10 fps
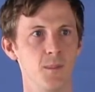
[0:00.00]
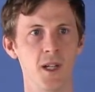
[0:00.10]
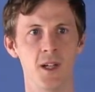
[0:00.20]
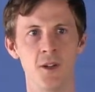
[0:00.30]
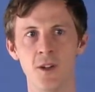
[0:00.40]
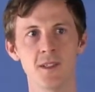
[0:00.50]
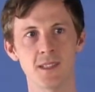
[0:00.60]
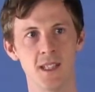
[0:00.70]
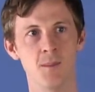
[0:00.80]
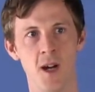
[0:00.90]
But I
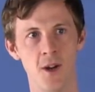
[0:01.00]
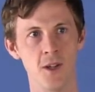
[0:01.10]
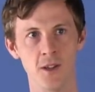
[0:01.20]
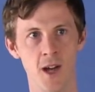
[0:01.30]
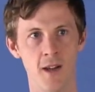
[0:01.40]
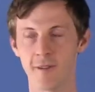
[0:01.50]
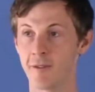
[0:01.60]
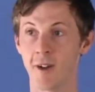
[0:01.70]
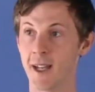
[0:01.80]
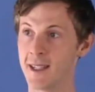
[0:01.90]
noticed in my own life,
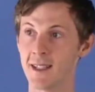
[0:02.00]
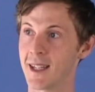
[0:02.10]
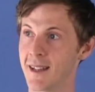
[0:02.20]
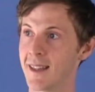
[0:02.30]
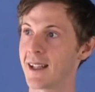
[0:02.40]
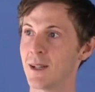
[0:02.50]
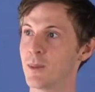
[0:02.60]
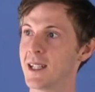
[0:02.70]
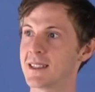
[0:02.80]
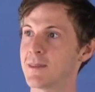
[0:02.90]
if I didn't get that
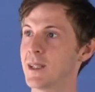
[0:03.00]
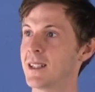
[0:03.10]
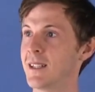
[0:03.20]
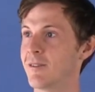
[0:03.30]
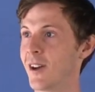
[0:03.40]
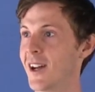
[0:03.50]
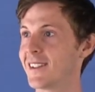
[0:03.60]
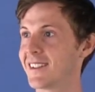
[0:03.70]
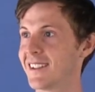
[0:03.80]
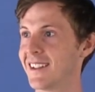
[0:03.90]
complete stability
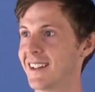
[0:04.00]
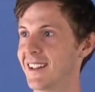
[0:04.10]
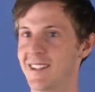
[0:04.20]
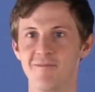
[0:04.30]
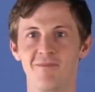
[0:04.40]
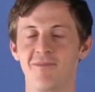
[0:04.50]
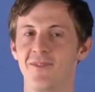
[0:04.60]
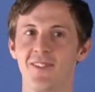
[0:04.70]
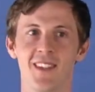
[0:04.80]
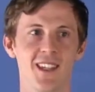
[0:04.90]
first,
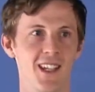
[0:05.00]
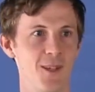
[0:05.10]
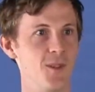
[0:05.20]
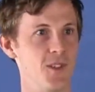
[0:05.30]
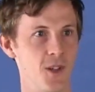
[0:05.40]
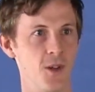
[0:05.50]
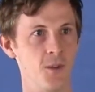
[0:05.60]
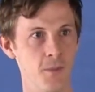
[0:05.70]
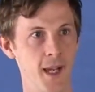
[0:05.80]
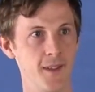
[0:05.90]
it was a
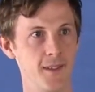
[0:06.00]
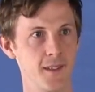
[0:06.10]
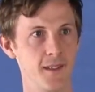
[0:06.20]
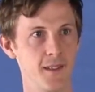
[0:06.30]
total mess.